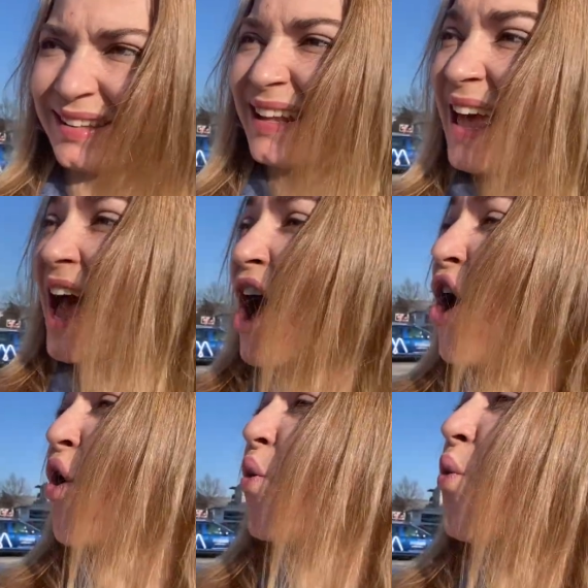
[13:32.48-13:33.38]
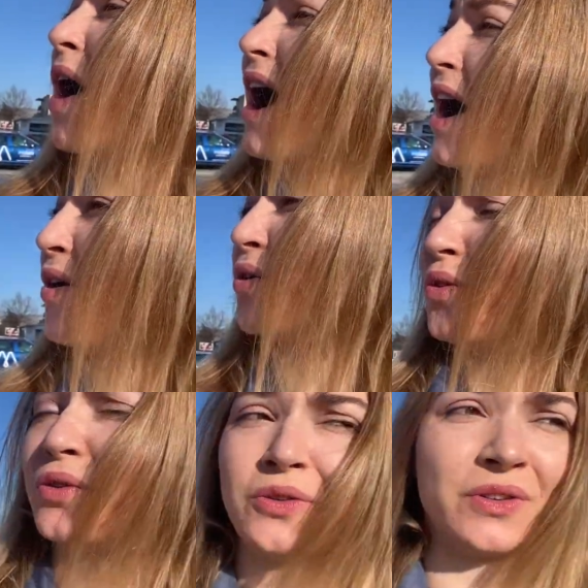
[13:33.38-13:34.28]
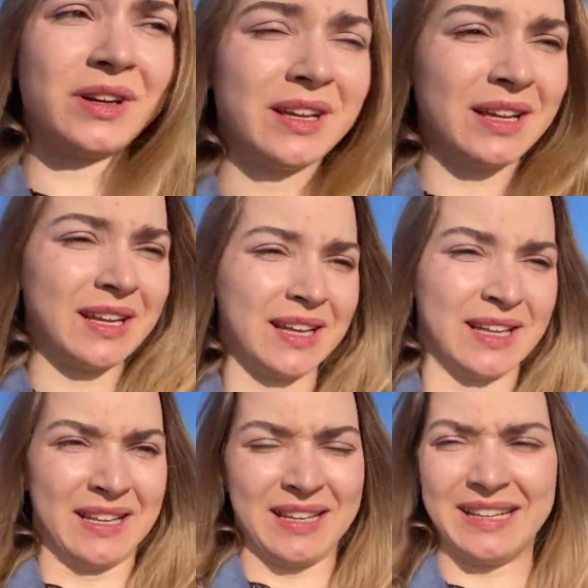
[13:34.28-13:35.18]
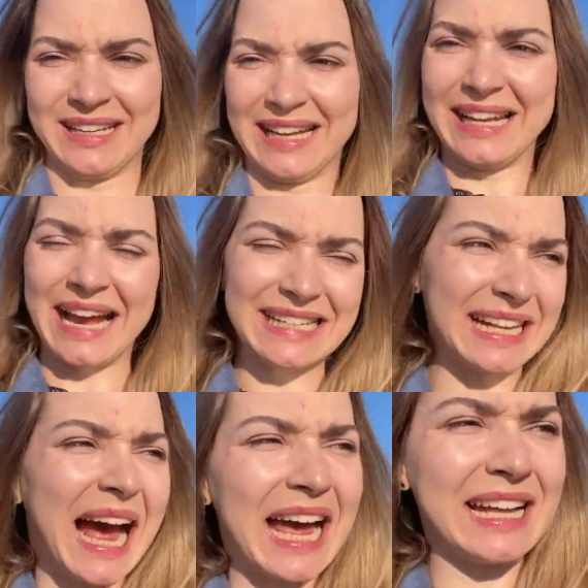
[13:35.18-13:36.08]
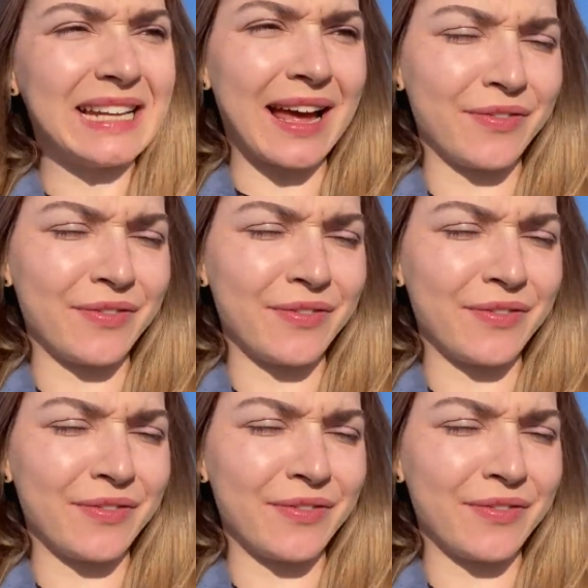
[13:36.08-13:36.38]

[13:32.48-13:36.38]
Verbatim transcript: euros. Wow! Guys, I love